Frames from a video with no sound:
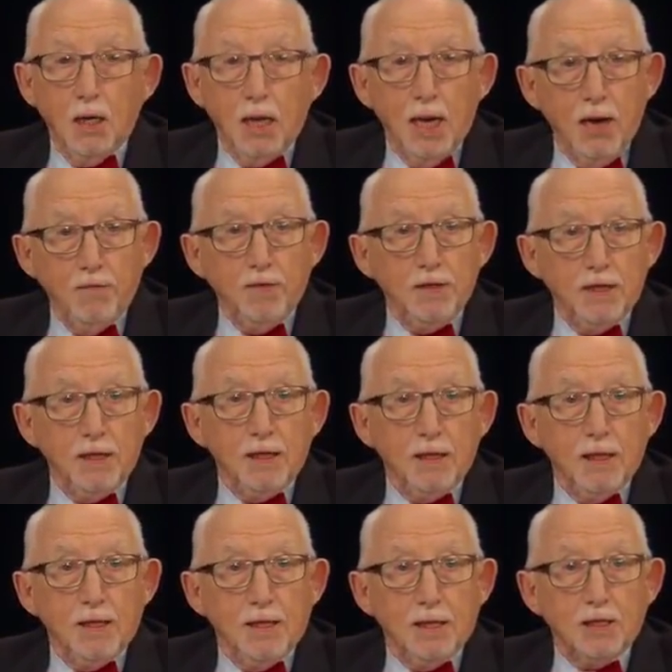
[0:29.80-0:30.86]

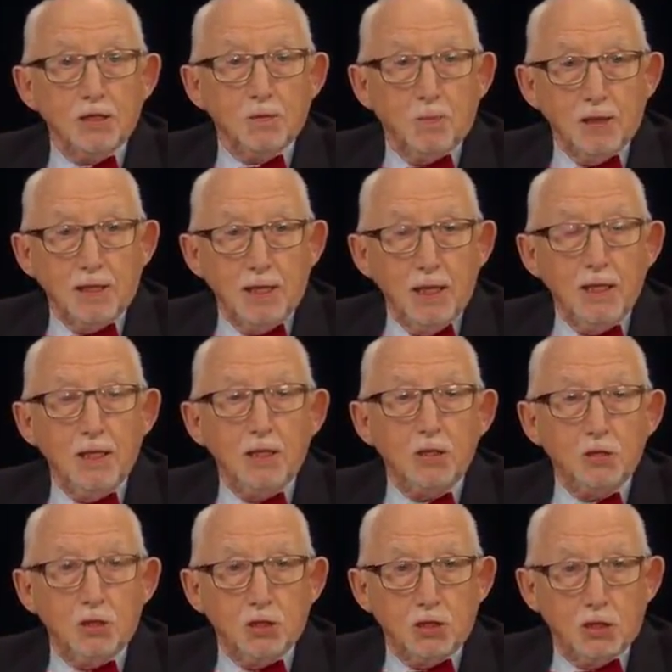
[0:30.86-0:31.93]
everything that is beginning
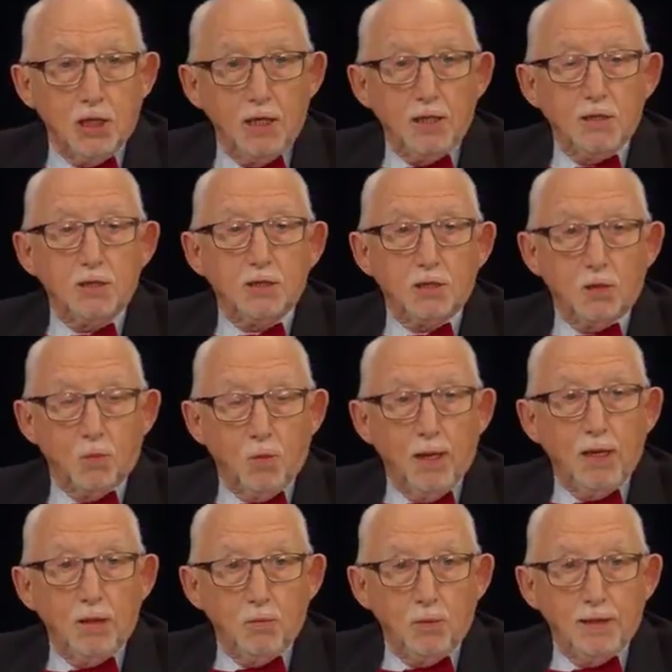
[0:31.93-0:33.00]
to change the
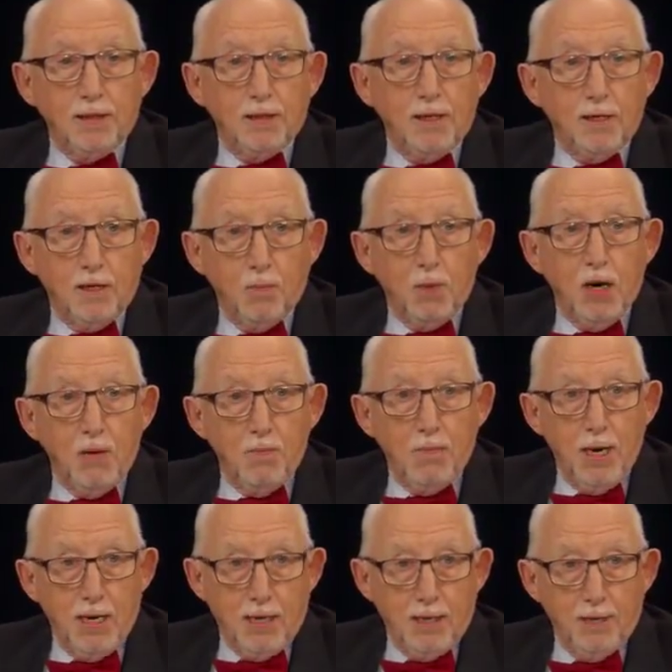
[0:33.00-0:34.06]
way we think about
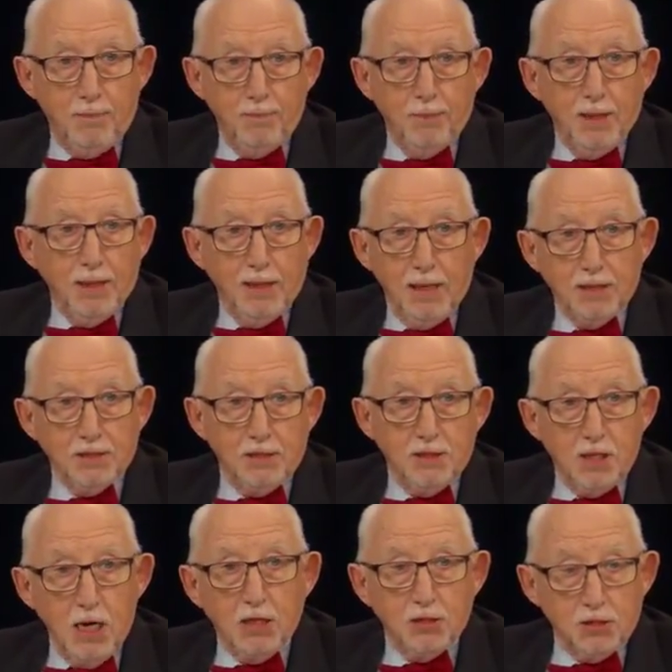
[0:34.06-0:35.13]
money. It hasn't
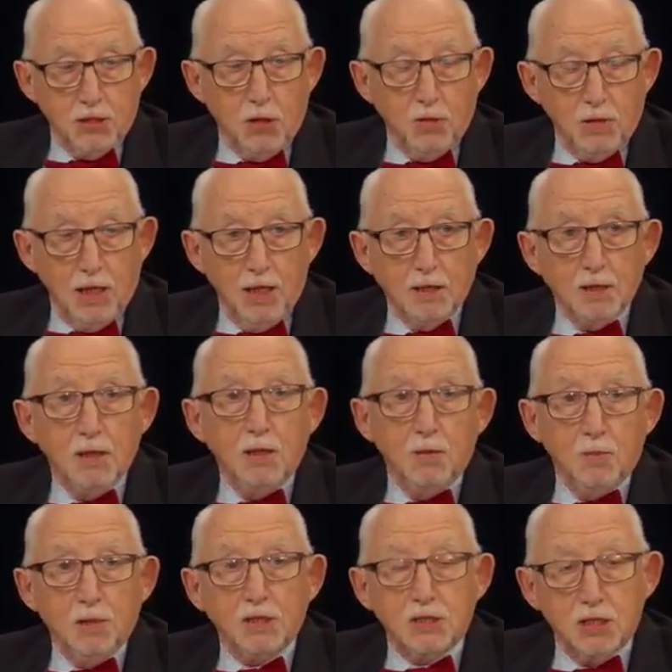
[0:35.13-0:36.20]
done so yet,
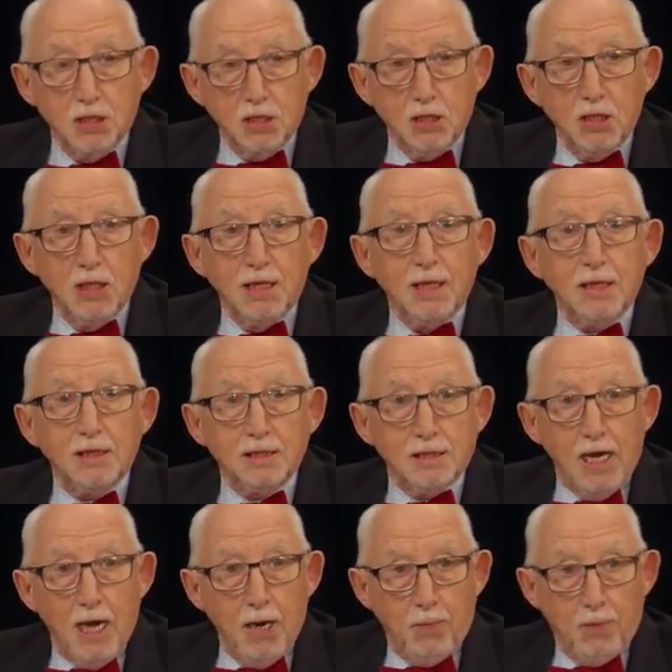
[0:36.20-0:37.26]
but certainly it is
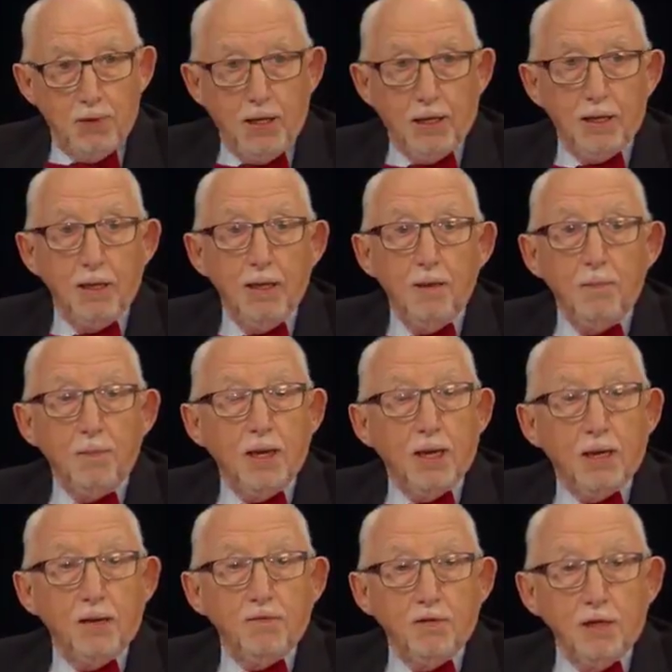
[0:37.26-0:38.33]
happening.
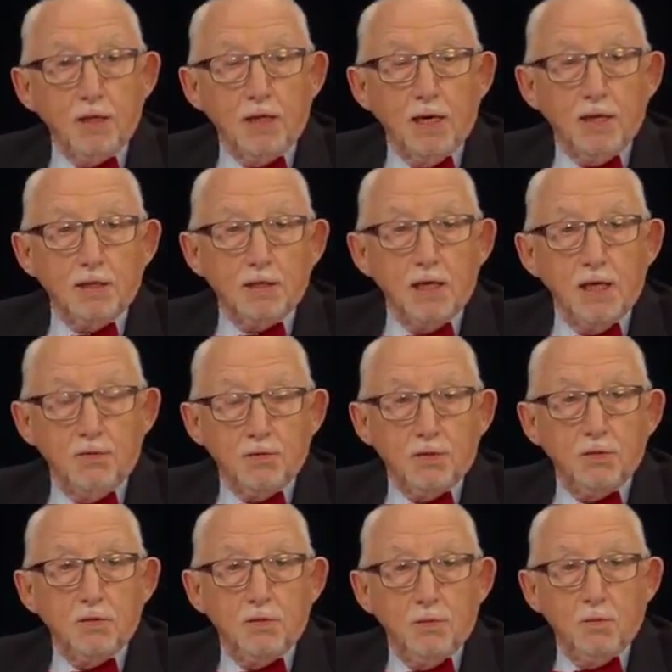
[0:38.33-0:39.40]
And I'm very glad to have
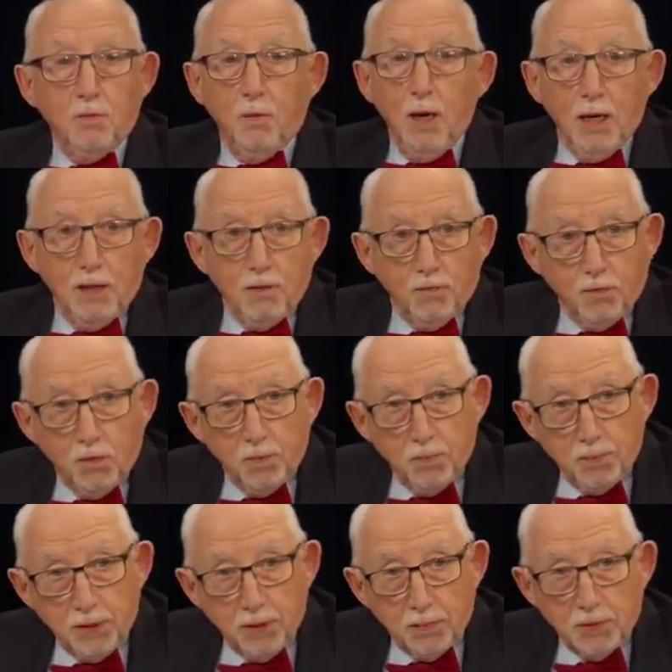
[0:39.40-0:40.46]
two
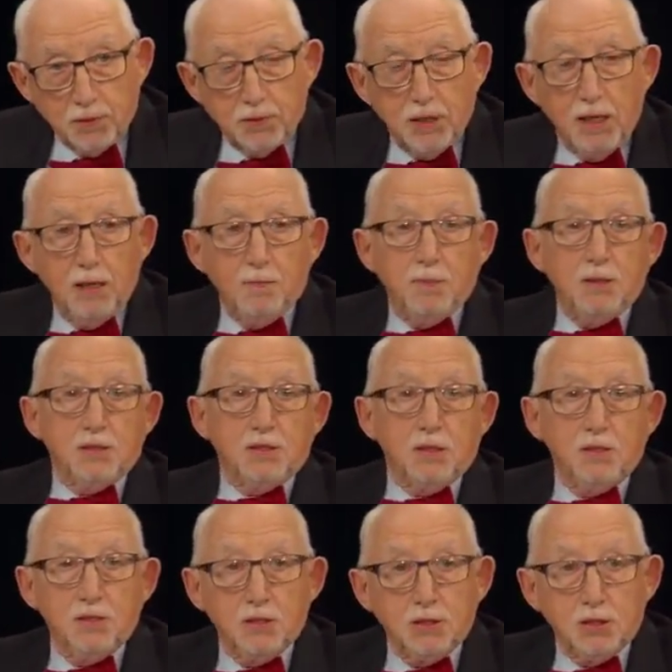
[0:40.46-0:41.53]
well-informed people to help us
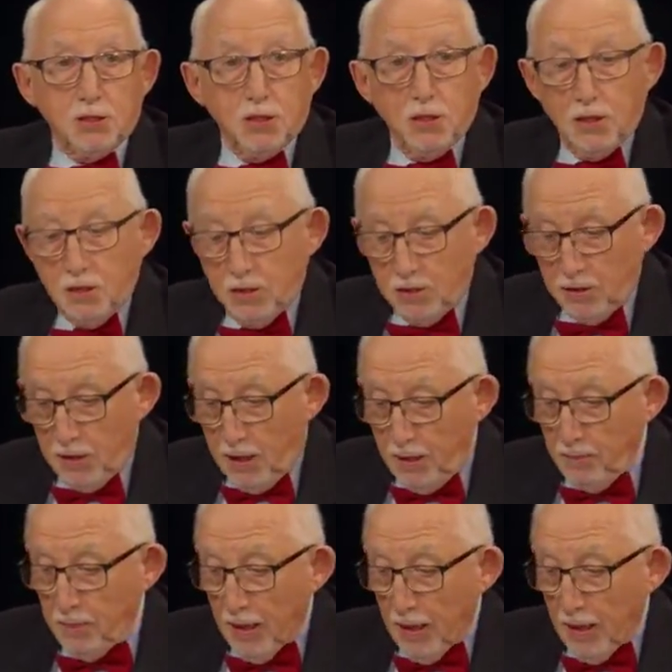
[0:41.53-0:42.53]
on this journey today.